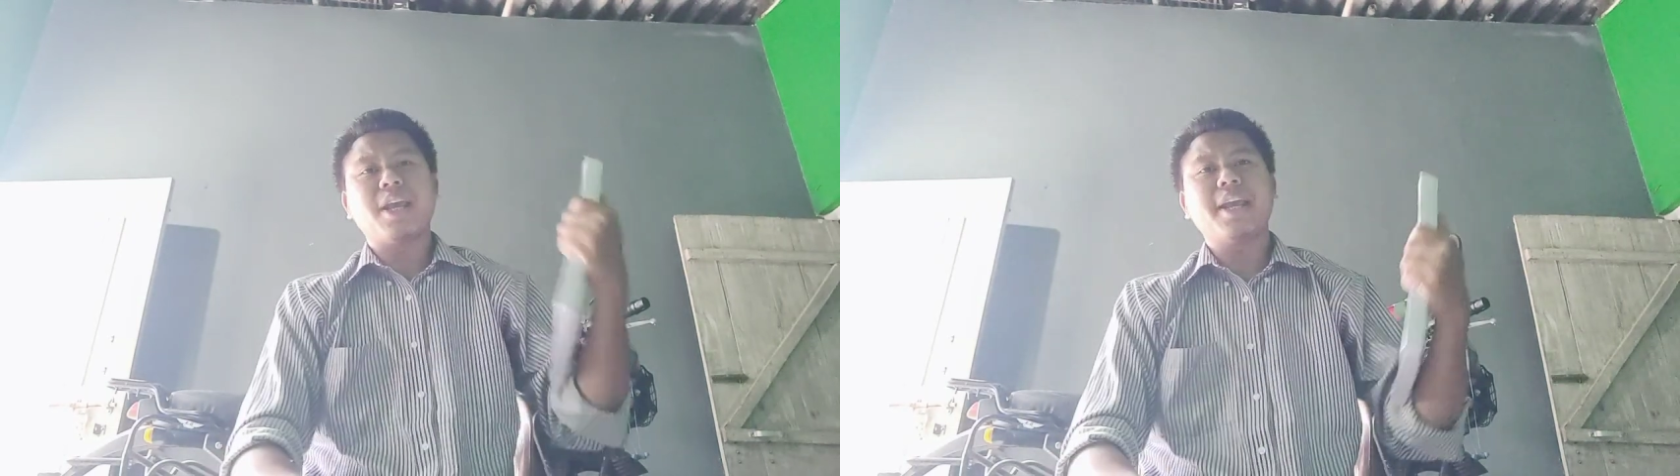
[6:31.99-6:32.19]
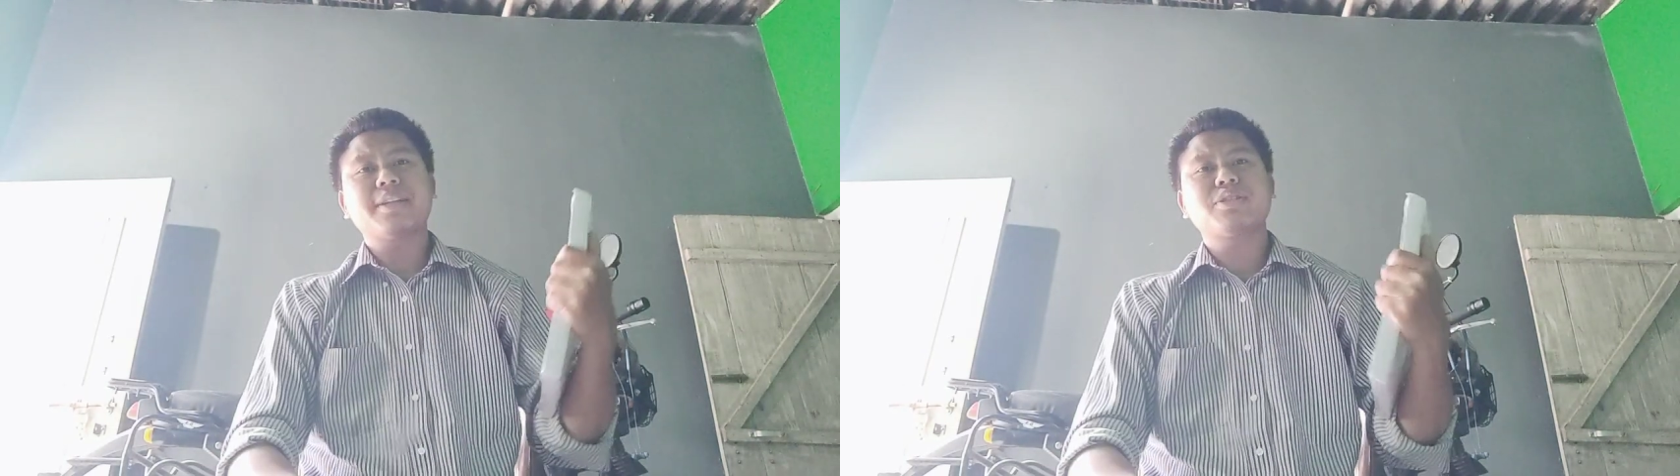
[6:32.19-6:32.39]

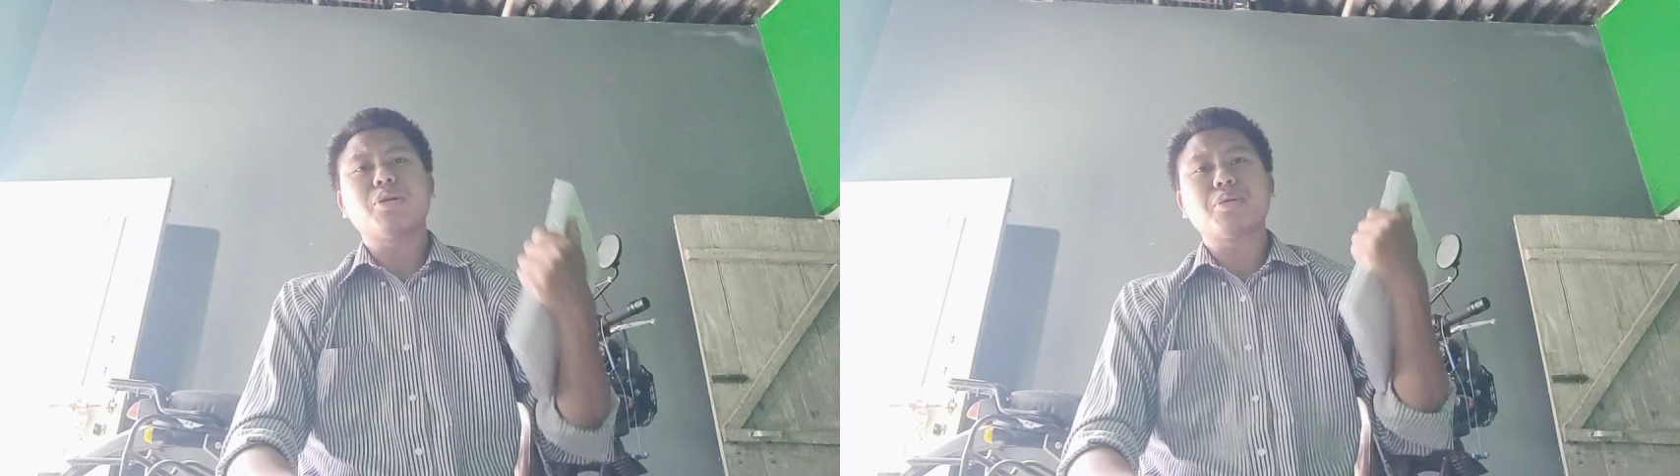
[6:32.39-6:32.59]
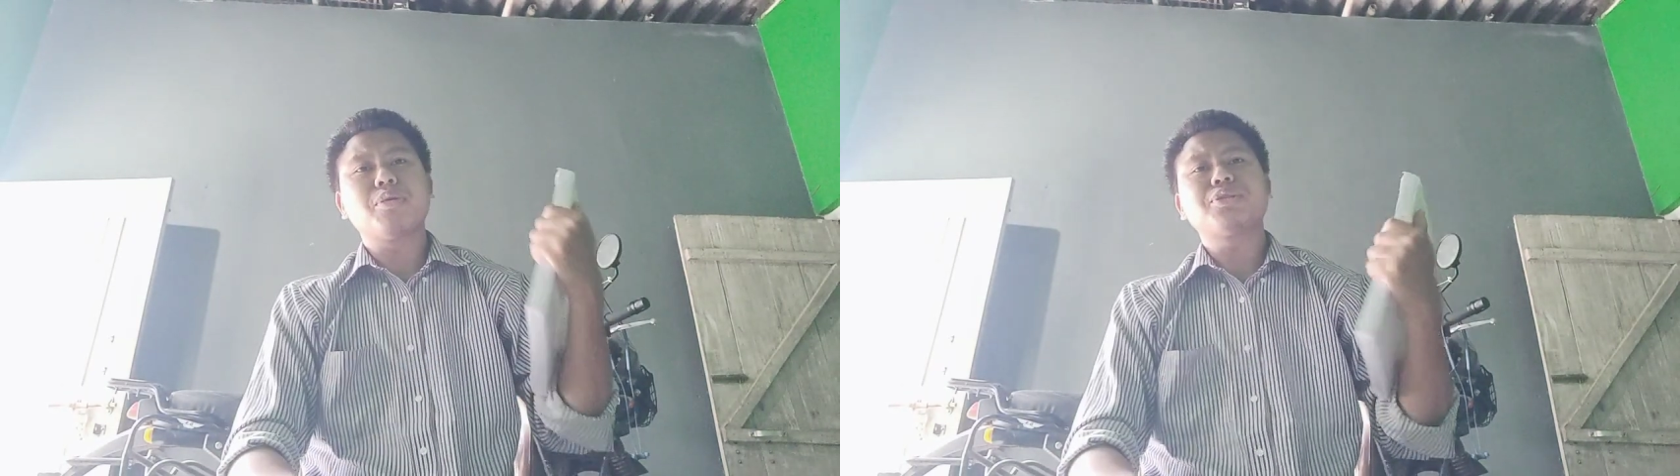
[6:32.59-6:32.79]
things
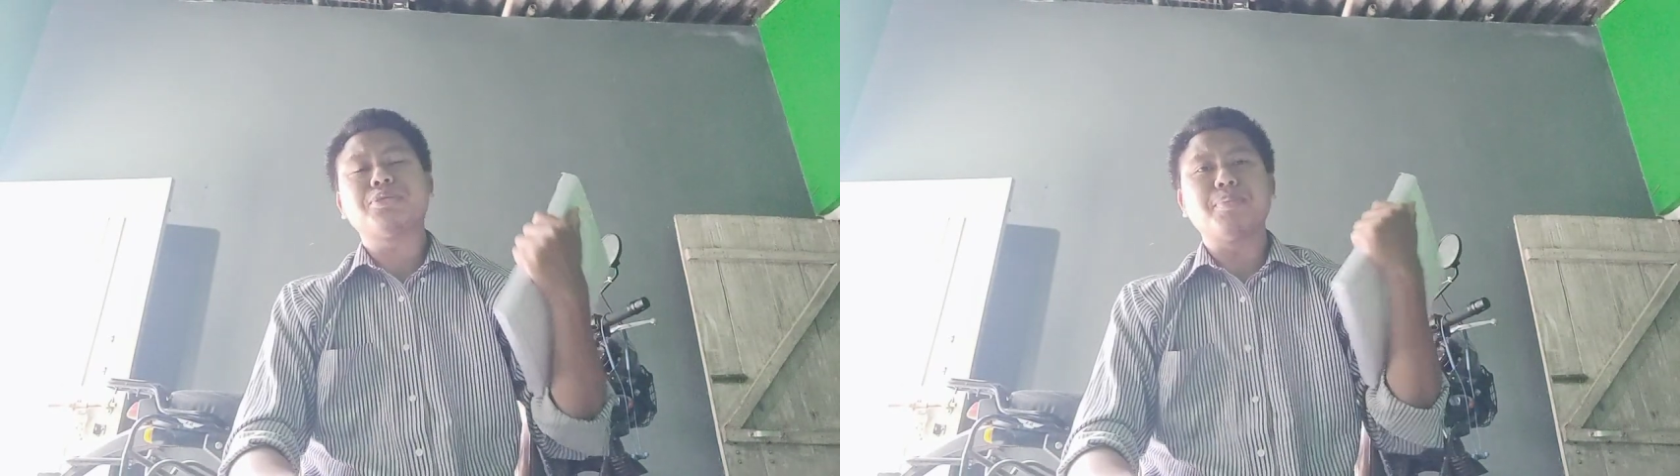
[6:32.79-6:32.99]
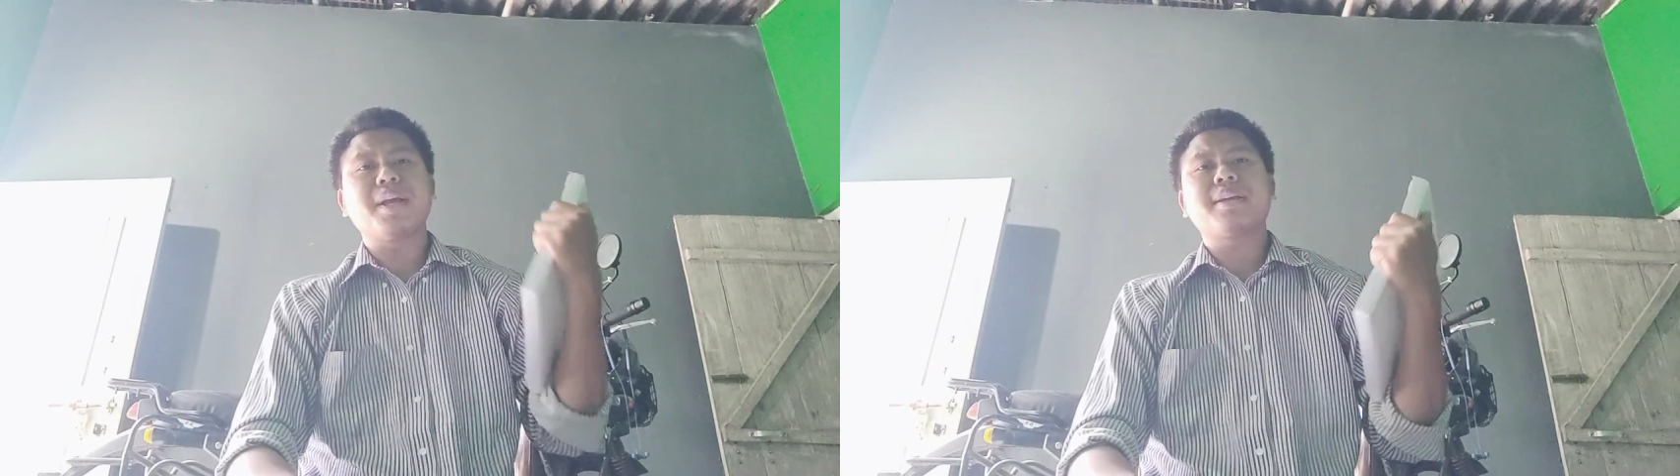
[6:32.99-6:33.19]
or
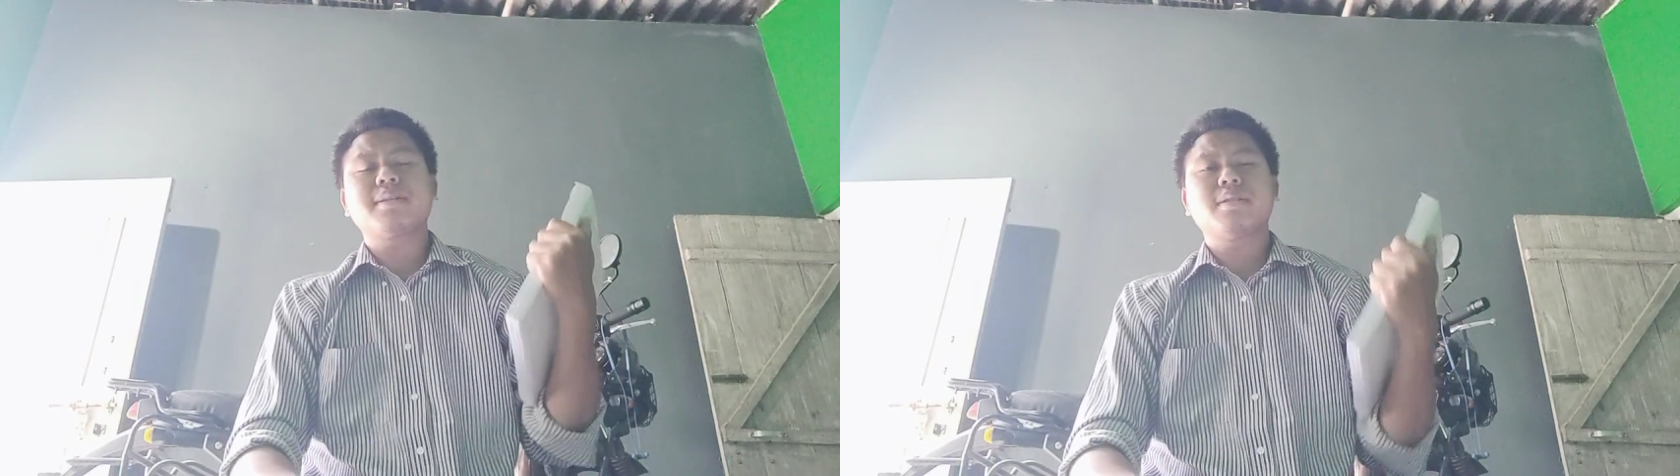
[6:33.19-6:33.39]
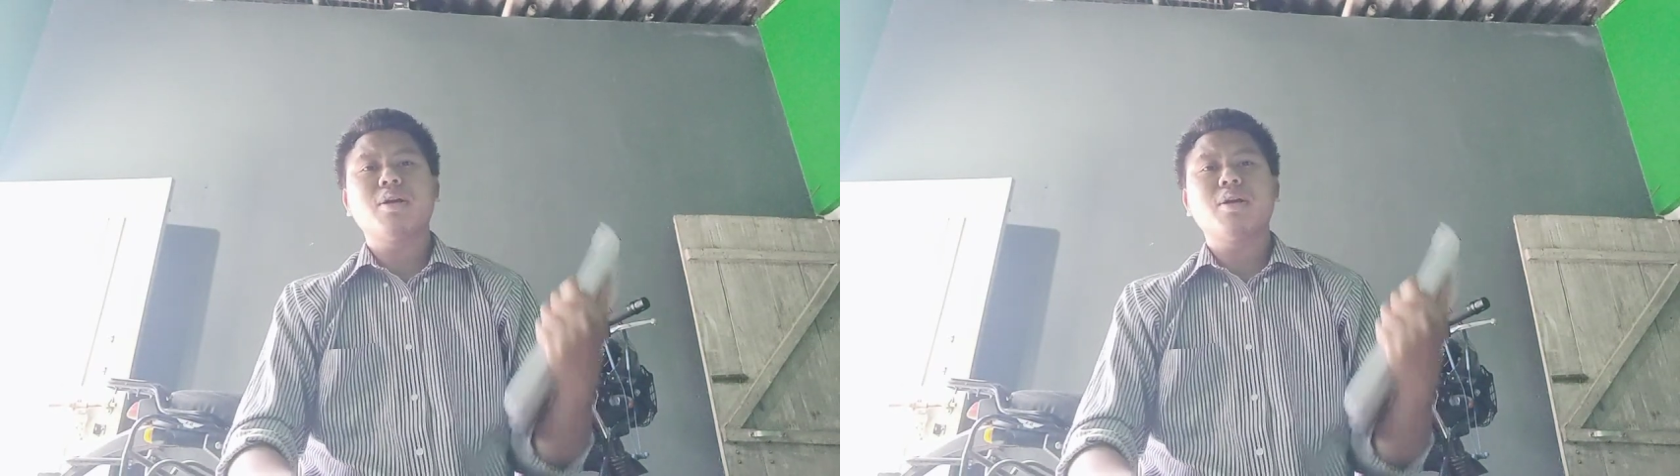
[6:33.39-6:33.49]
goods big,